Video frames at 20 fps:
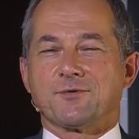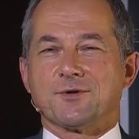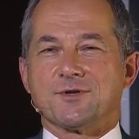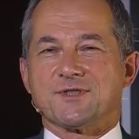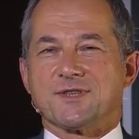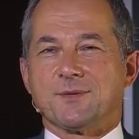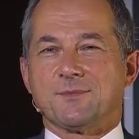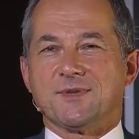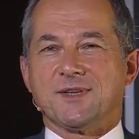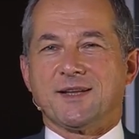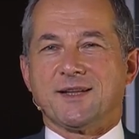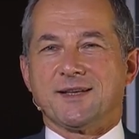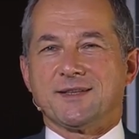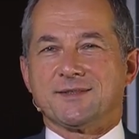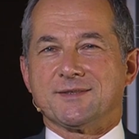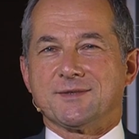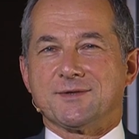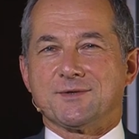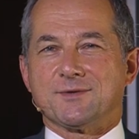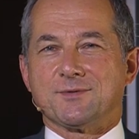And of course, I'm
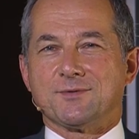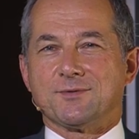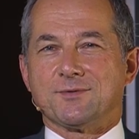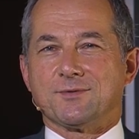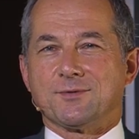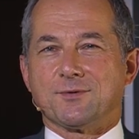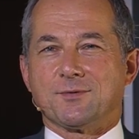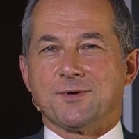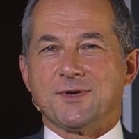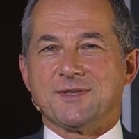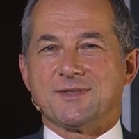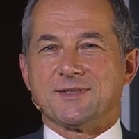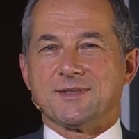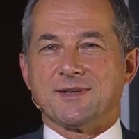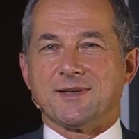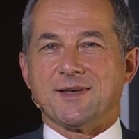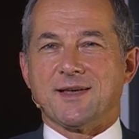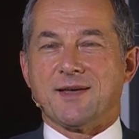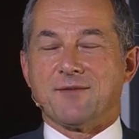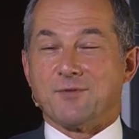delighted to
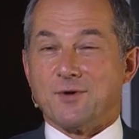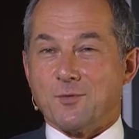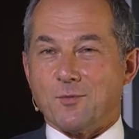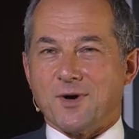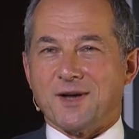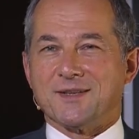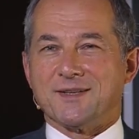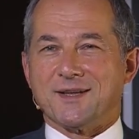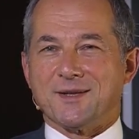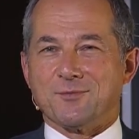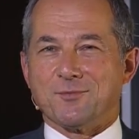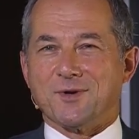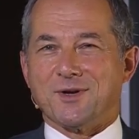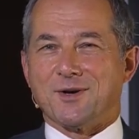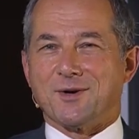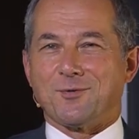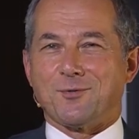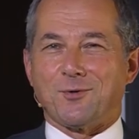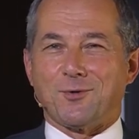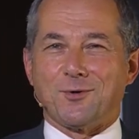greet everyone,
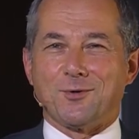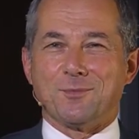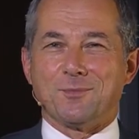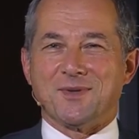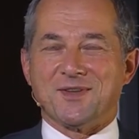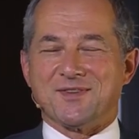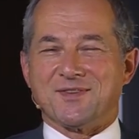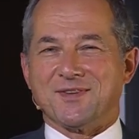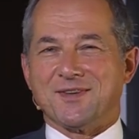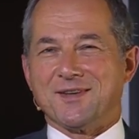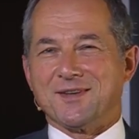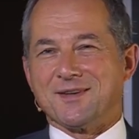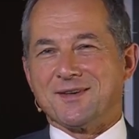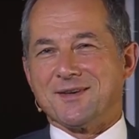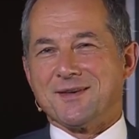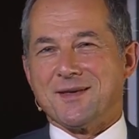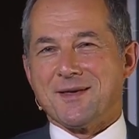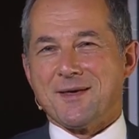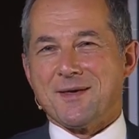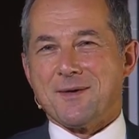and we are all
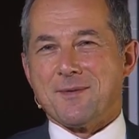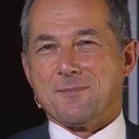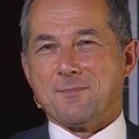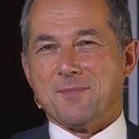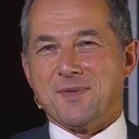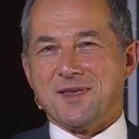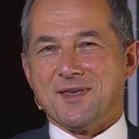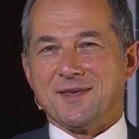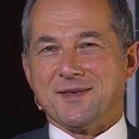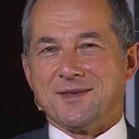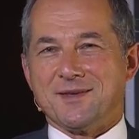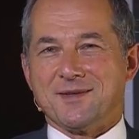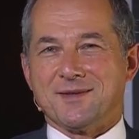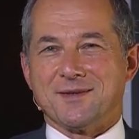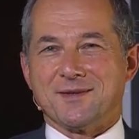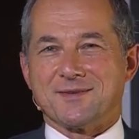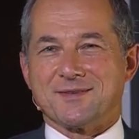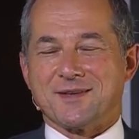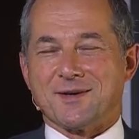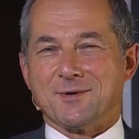missing being
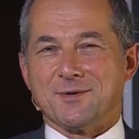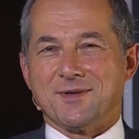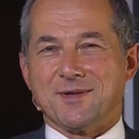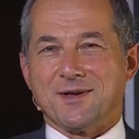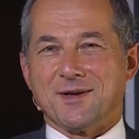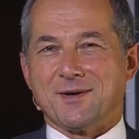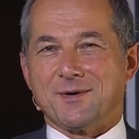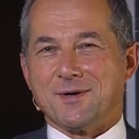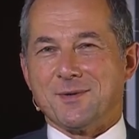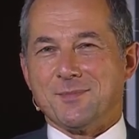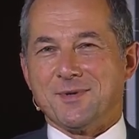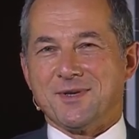in Saudi